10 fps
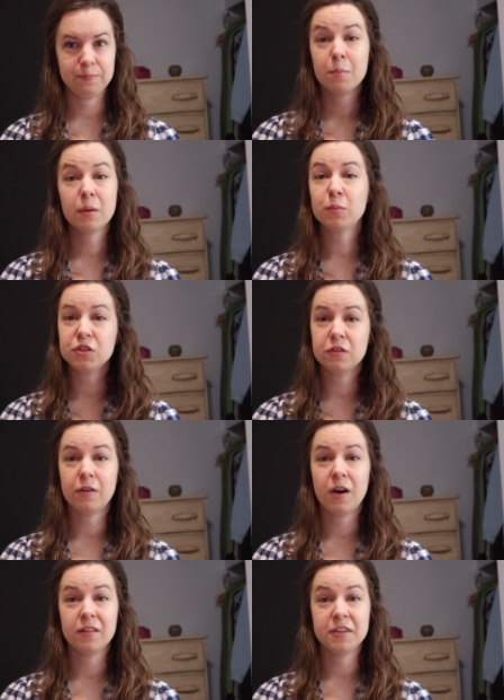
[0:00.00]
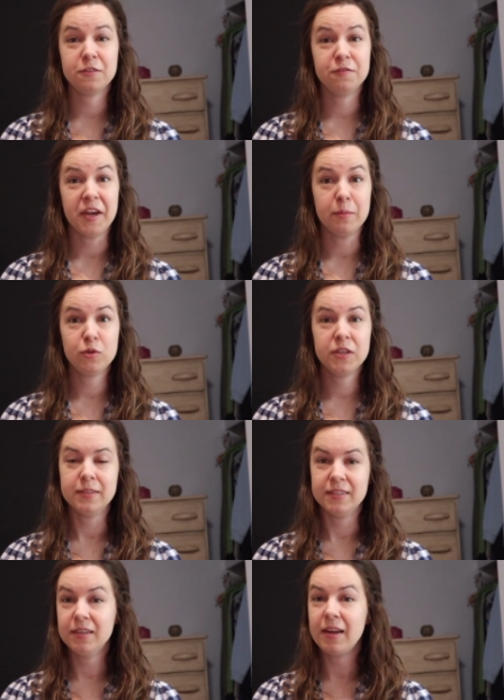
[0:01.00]
Members of Holly's family
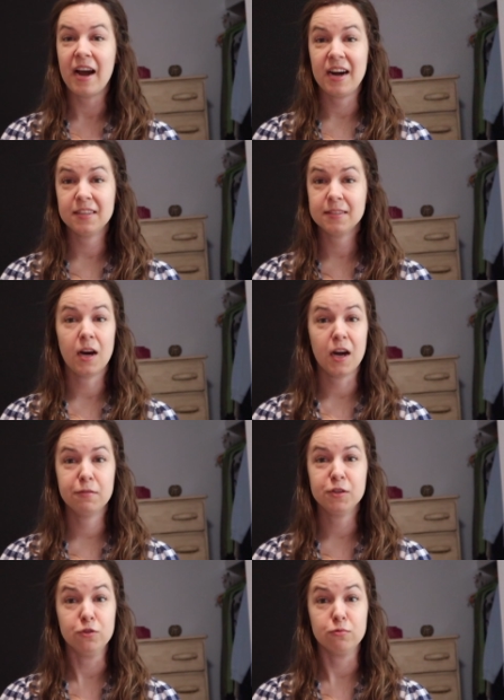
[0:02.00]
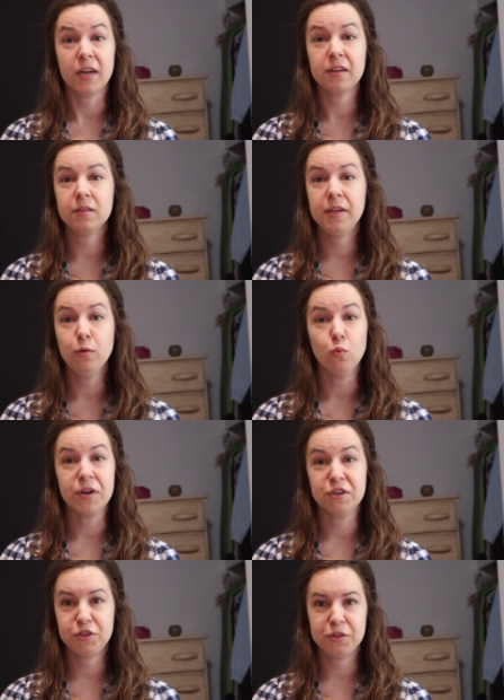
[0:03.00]
did ask Ira directly
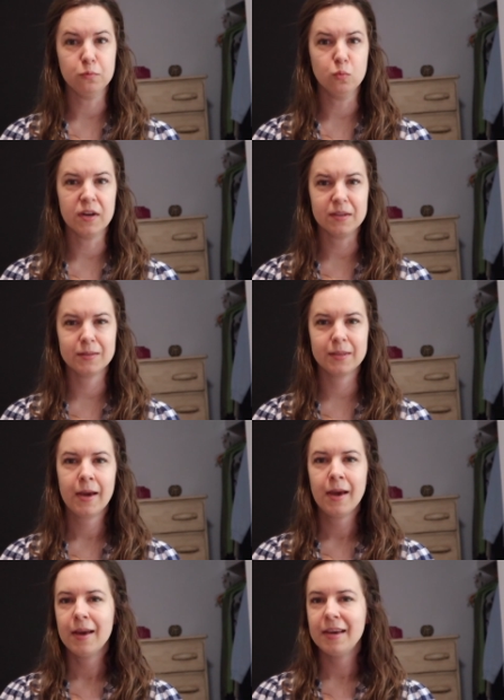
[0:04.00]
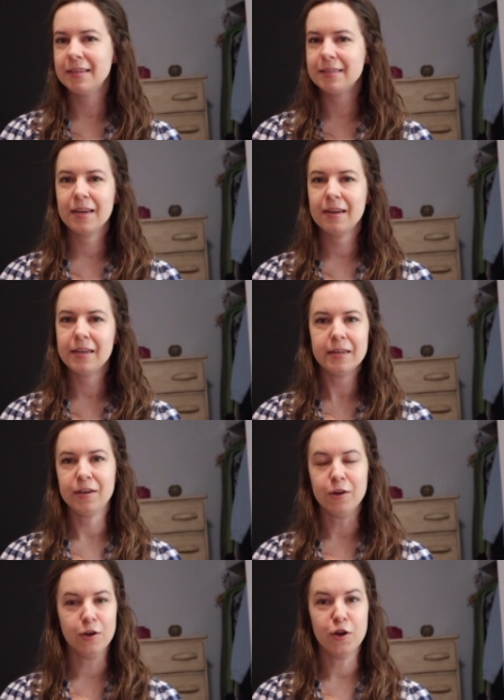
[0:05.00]
where she was. He said he
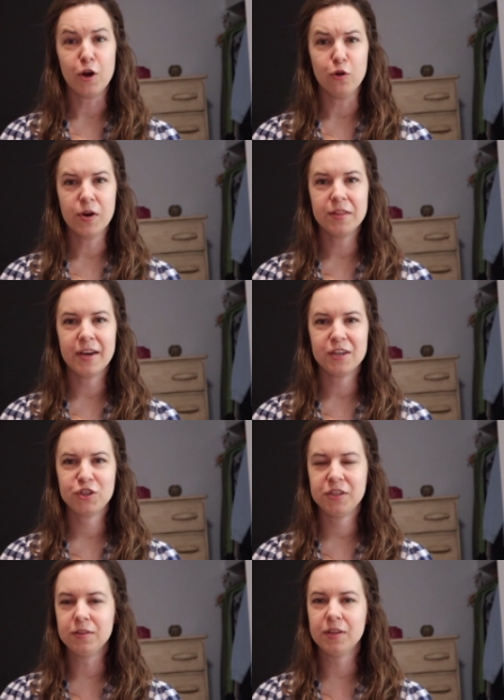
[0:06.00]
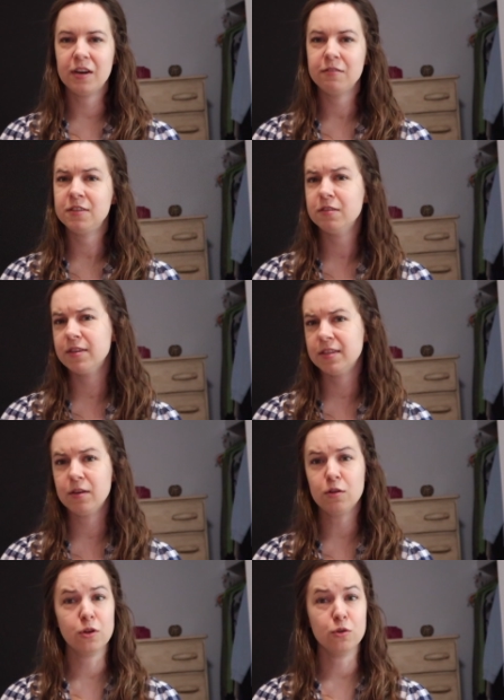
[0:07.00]
didn't know and that she left to visit
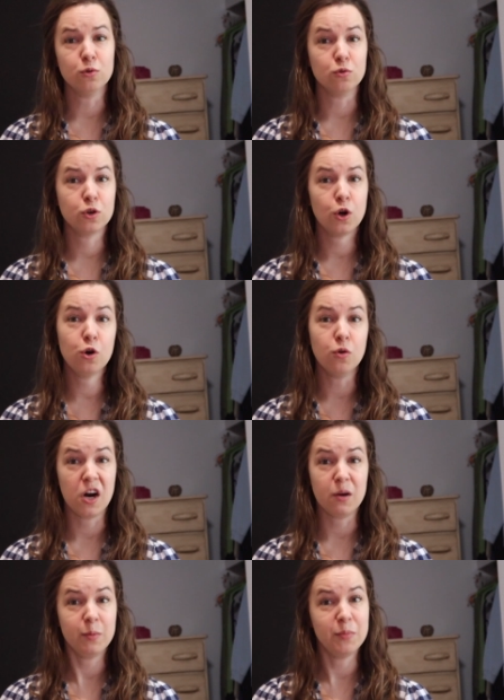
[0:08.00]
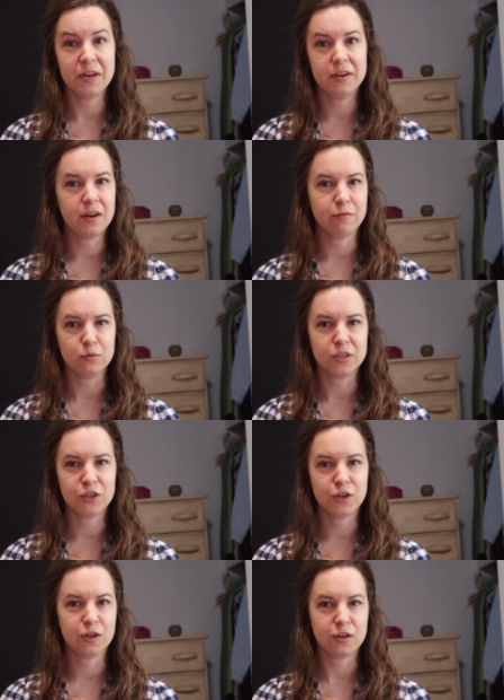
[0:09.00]
a local co op but had never
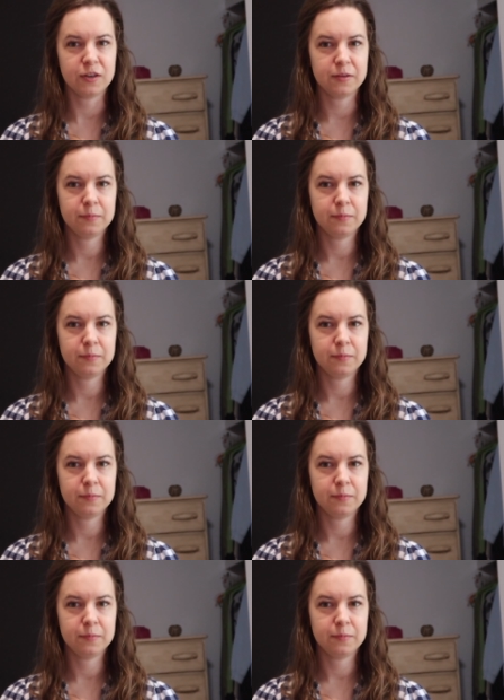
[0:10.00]
returned.